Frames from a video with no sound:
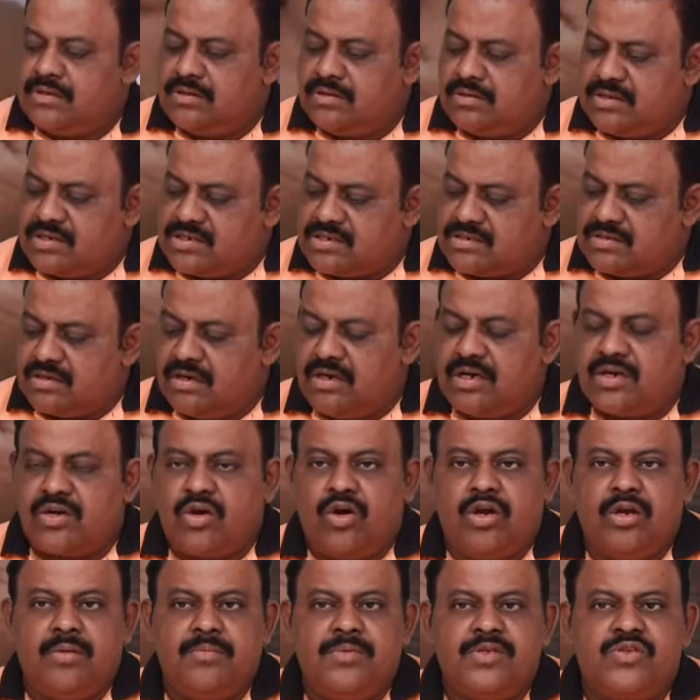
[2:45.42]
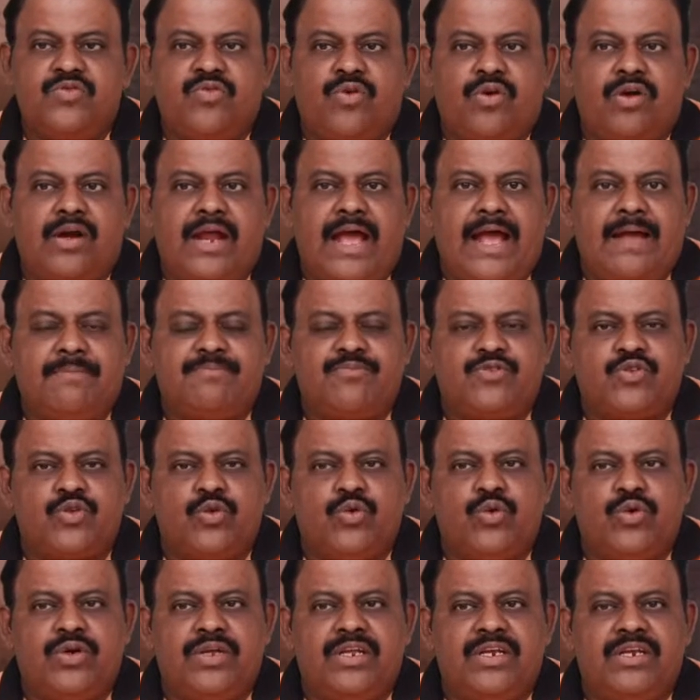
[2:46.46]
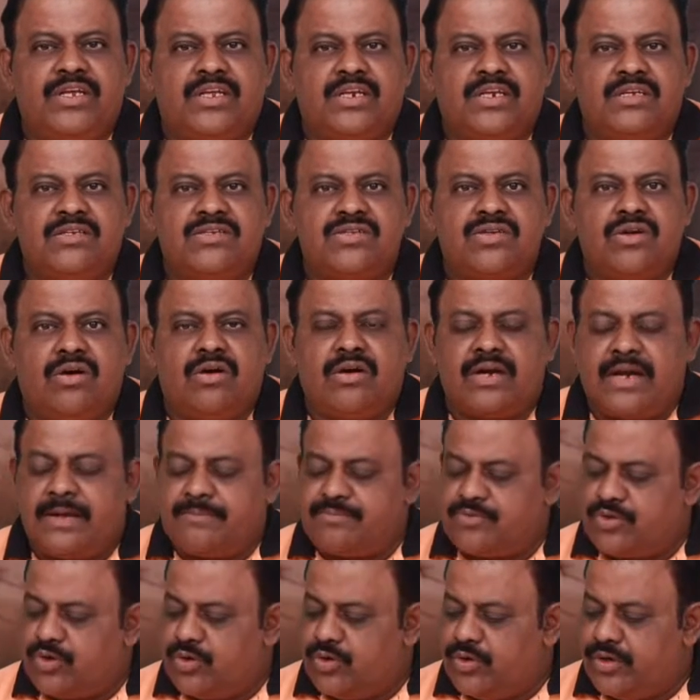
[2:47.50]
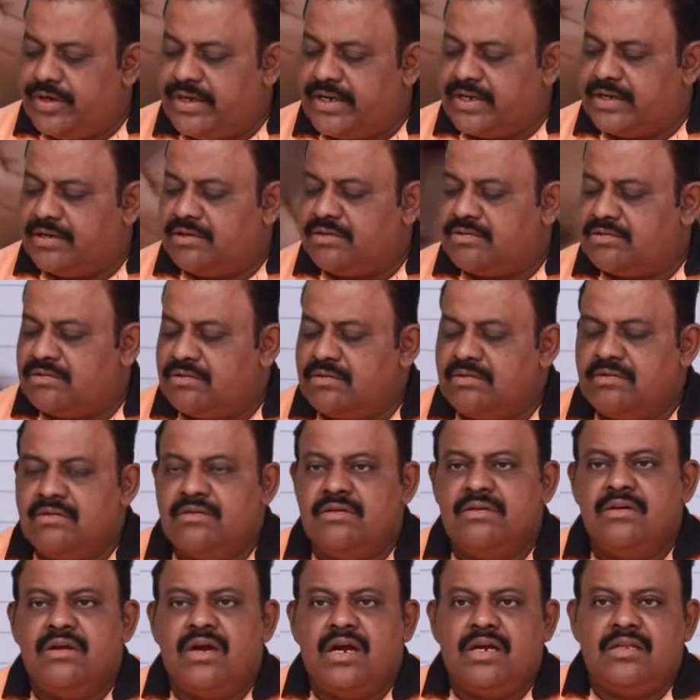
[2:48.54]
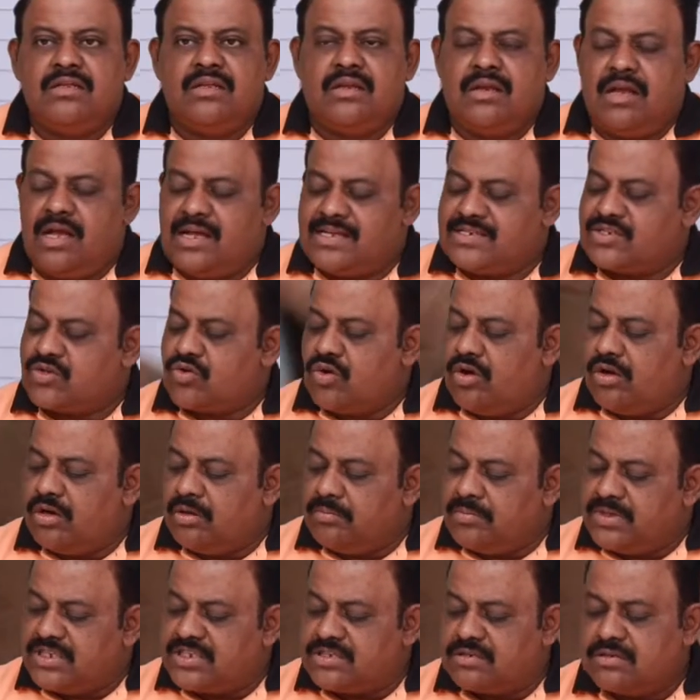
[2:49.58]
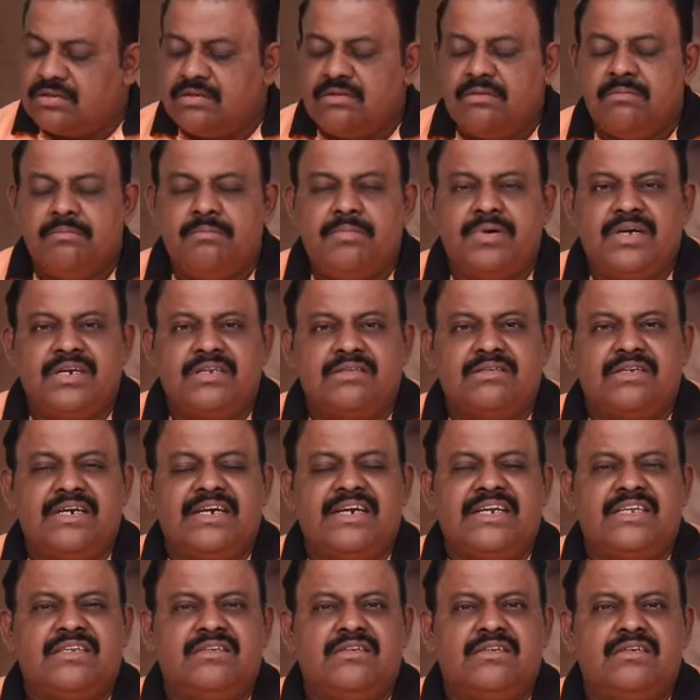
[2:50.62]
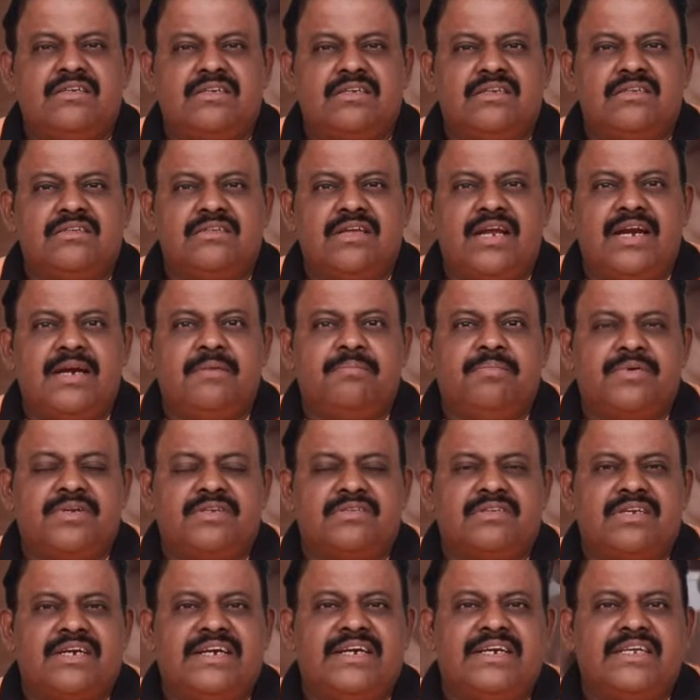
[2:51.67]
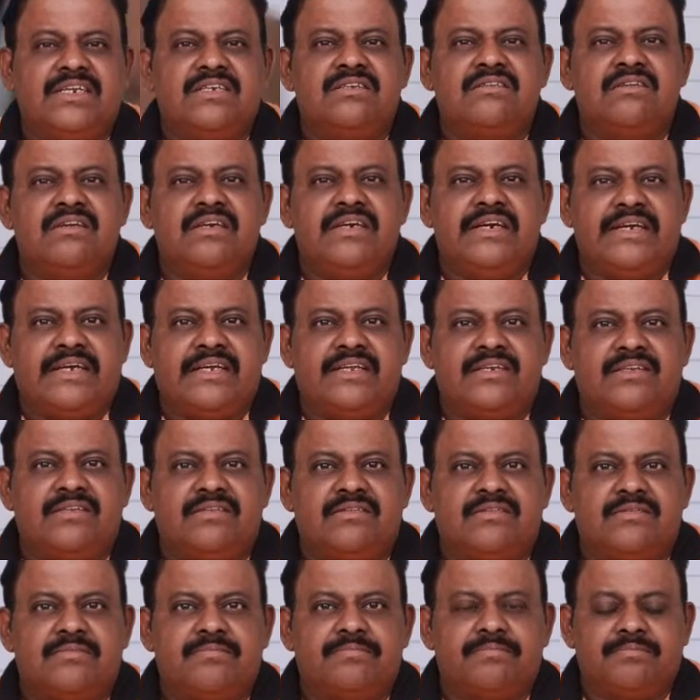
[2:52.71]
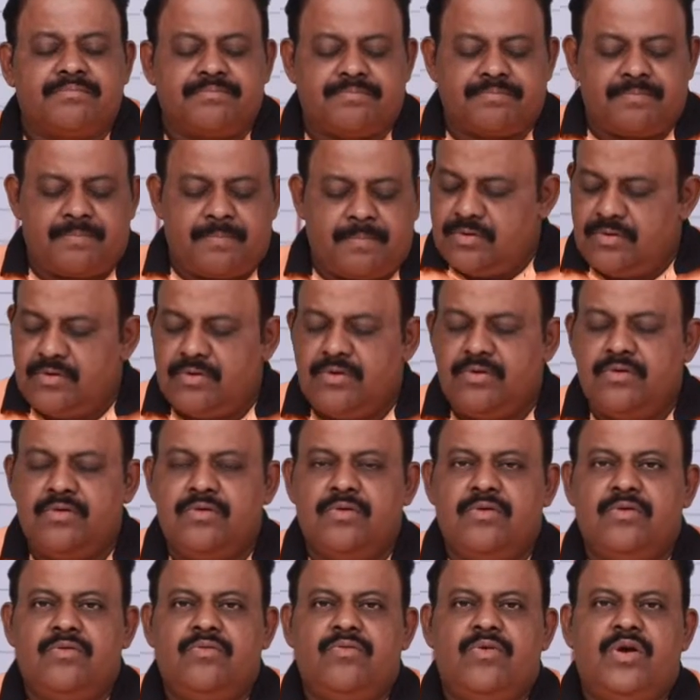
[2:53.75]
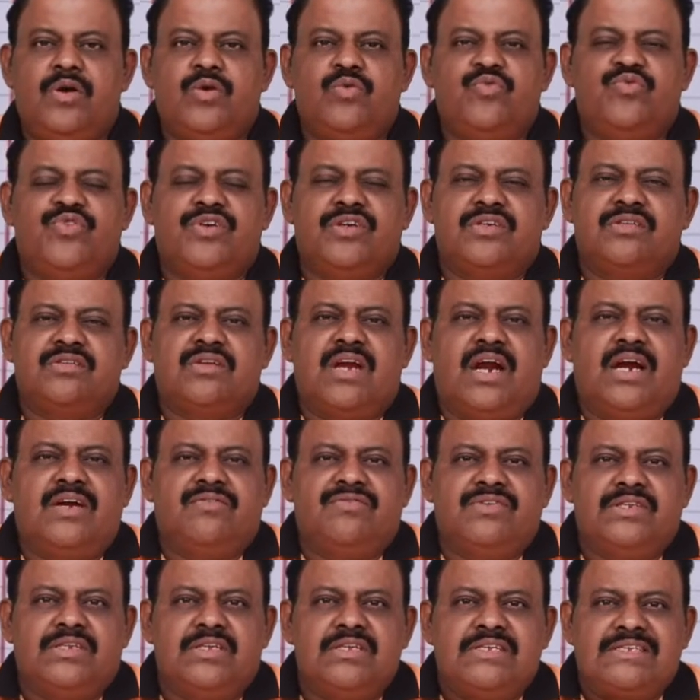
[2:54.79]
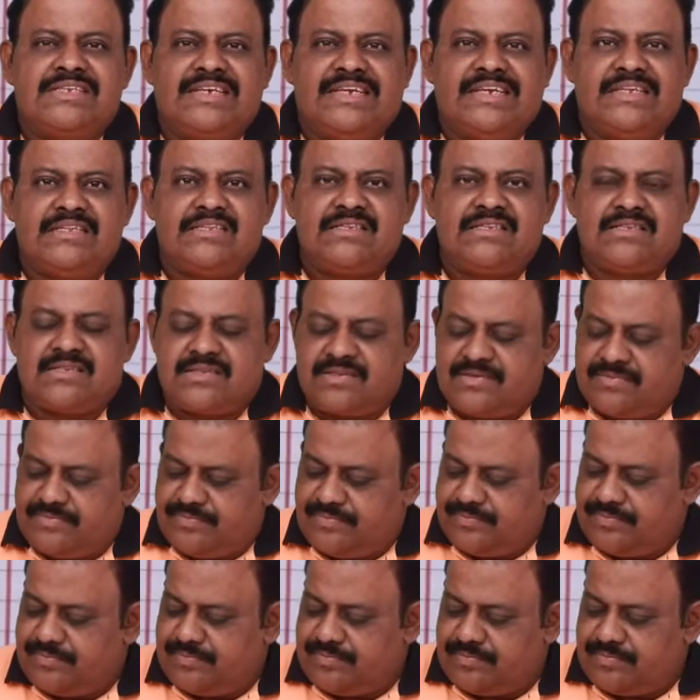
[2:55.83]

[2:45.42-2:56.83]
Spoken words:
This third column is for absolute increase or absolute decrease. The last column is percentage increase and percentage decrease. We have to first start with the sales.